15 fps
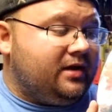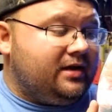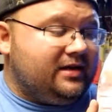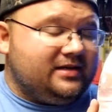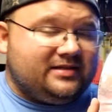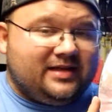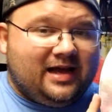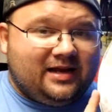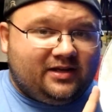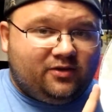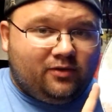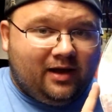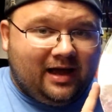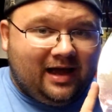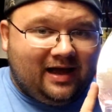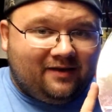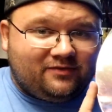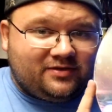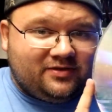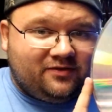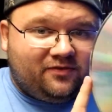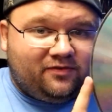is that you have
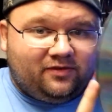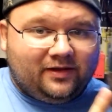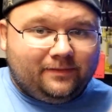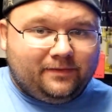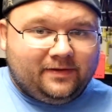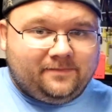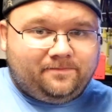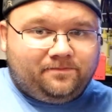to flip it.